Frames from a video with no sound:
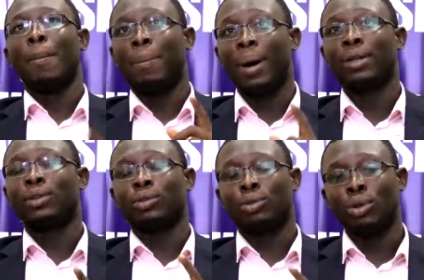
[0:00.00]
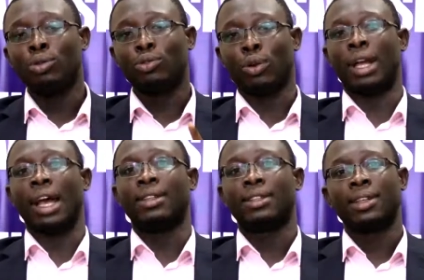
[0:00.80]
but don't
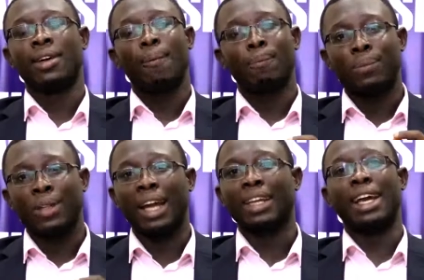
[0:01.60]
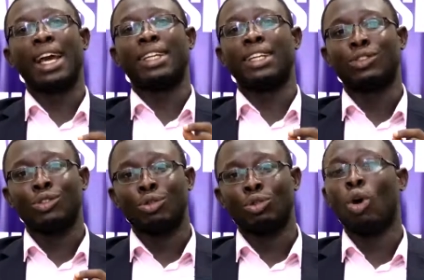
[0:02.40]
forget that it is
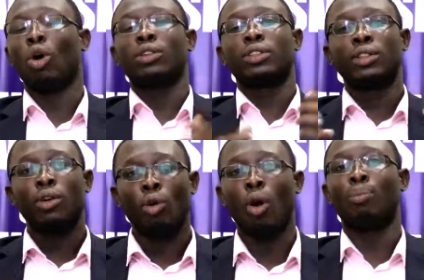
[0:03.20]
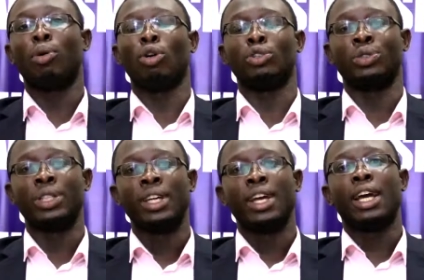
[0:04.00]
not compulsory.
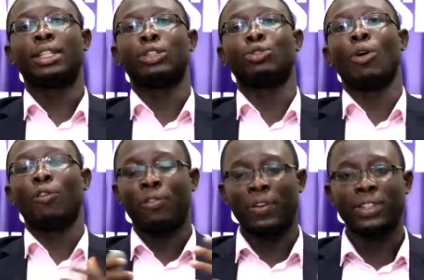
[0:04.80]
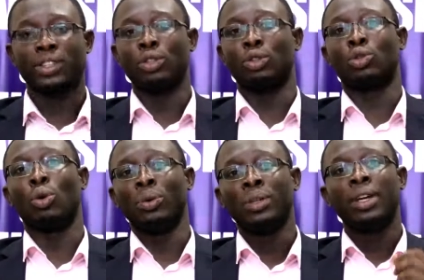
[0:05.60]
It is not fixed in stone.